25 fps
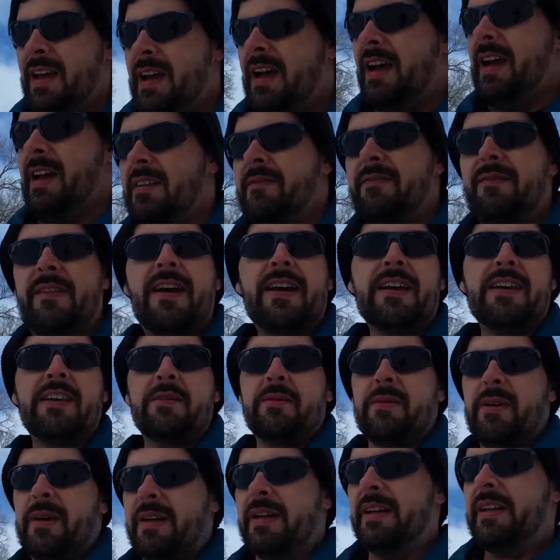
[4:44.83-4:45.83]
I
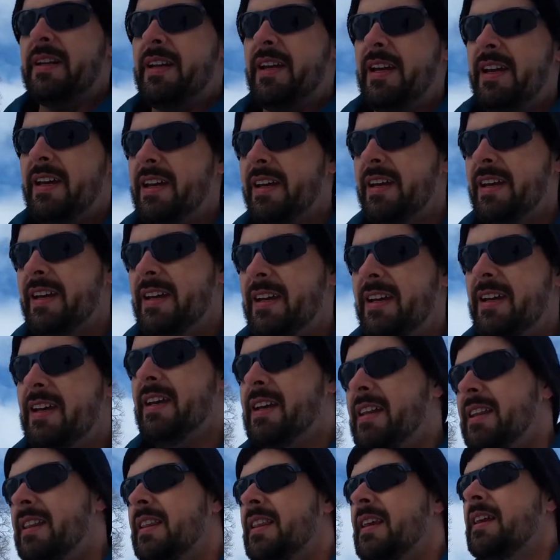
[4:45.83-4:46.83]
evacuated
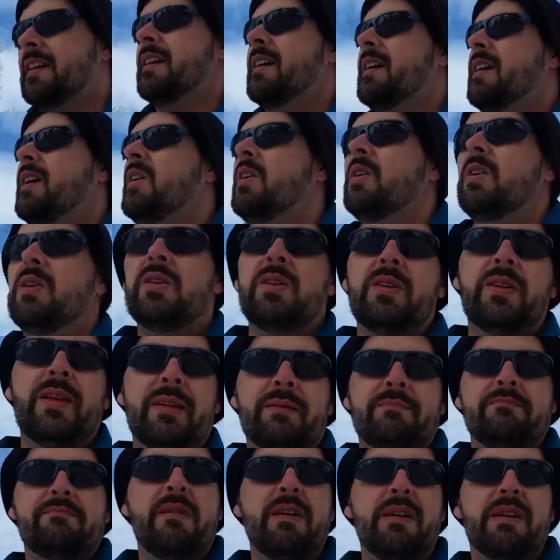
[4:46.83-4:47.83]
like
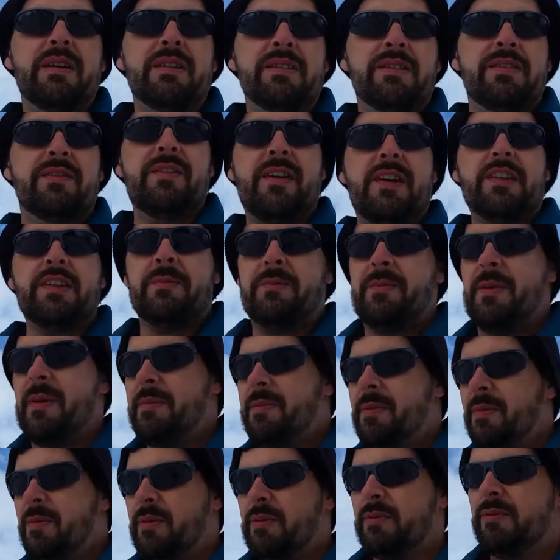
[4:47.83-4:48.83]
millions of other
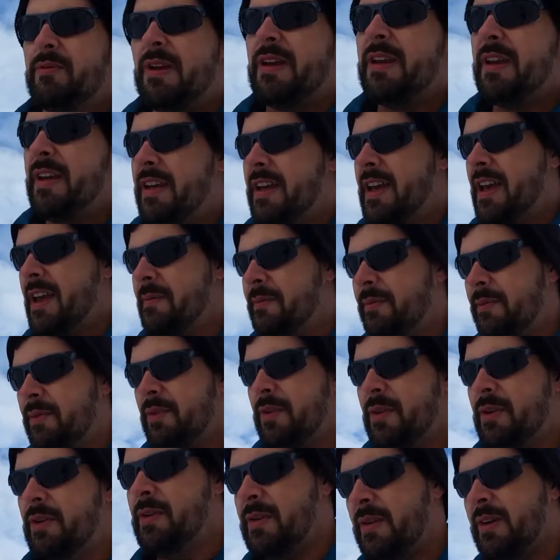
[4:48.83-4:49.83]
people when Rita came
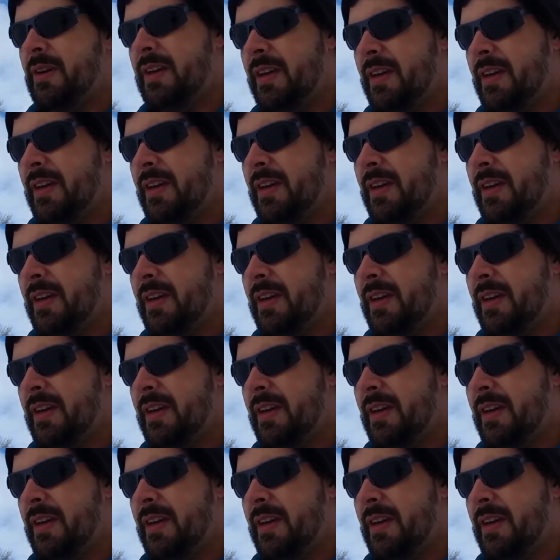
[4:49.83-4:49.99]
through.